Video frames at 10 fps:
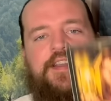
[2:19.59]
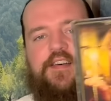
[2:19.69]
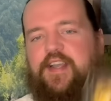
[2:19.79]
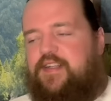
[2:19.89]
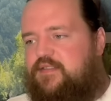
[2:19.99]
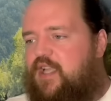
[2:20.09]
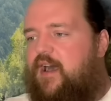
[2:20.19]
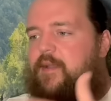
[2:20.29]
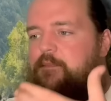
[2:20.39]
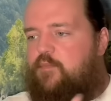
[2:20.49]
Like,
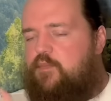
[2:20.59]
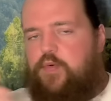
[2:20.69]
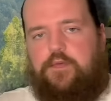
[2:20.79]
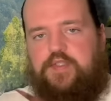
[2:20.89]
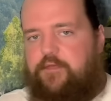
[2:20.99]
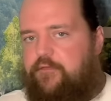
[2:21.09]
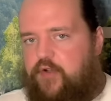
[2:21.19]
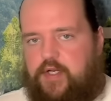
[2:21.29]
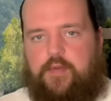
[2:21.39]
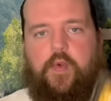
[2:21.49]
time moves in
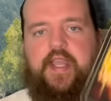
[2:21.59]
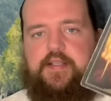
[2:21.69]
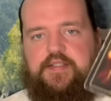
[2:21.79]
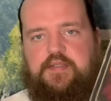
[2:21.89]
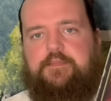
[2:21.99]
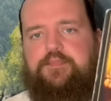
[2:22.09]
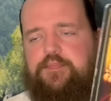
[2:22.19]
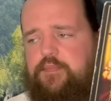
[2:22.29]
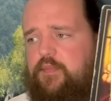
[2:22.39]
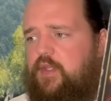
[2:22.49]
funny ways.
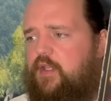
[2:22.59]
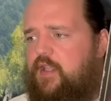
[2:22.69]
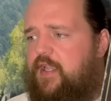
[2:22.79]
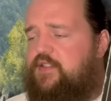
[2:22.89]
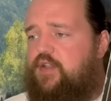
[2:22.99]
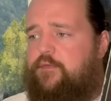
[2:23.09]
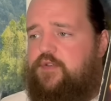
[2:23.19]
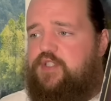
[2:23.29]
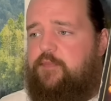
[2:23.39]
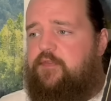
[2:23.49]
Okay, so for
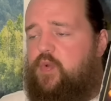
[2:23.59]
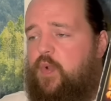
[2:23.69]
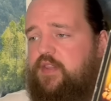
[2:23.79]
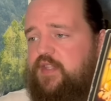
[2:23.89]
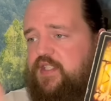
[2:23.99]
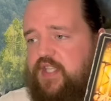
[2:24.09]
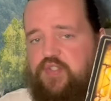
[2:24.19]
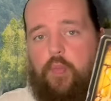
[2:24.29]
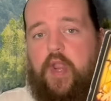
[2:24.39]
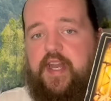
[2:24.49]
some of you, whether this is
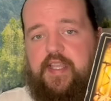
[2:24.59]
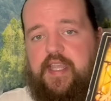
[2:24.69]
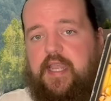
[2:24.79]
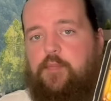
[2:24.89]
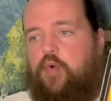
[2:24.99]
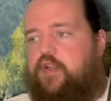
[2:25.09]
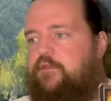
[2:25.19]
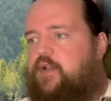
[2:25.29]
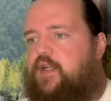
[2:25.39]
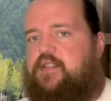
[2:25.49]
a waiting game or you
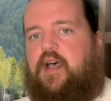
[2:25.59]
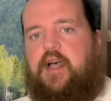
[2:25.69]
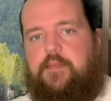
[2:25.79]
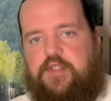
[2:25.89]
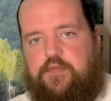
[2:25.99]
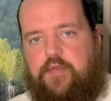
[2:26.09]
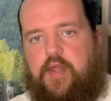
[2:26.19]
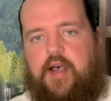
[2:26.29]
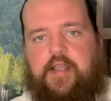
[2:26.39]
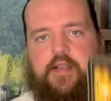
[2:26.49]
feel like time is
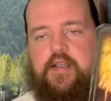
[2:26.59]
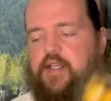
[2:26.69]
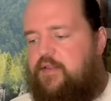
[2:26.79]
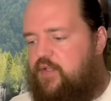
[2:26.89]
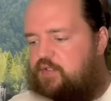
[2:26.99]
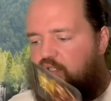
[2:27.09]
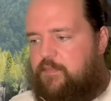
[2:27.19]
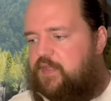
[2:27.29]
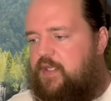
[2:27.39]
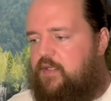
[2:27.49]
flying, there's
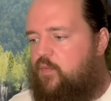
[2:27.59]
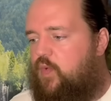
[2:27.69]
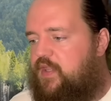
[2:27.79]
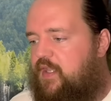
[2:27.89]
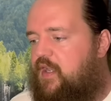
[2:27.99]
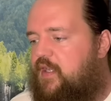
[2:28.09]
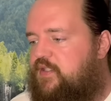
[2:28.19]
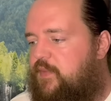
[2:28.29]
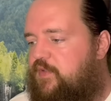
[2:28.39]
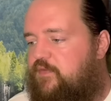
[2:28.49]
something with the
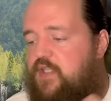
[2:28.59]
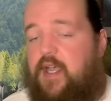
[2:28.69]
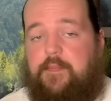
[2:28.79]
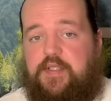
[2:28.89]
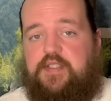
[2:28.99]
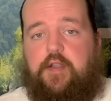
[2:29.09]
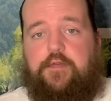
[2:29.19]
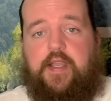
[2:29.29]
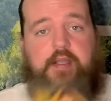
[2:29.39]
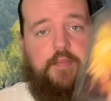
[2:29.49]
concept of time itself
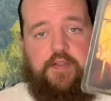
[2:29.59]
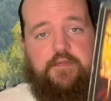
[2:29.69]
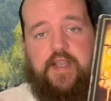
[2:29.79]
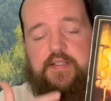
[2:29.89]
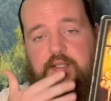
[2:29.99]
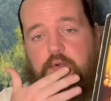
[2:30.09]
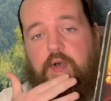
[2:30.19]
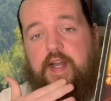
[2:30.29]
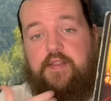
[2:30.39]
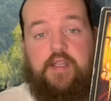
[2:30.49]
that could be affecting a
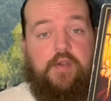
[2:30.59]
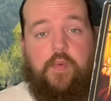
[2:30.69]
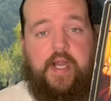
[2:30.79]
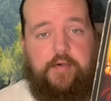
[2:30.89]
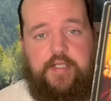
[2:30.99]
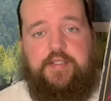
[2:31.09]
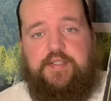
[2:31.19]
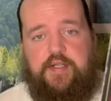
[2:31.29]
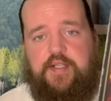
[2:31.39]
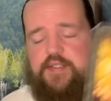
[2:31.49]
lot of the
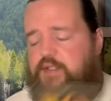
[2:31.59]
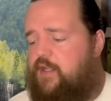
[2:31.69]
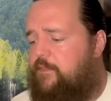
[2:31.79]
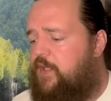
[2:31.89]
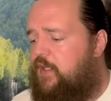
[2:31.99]
Aquarians in this time.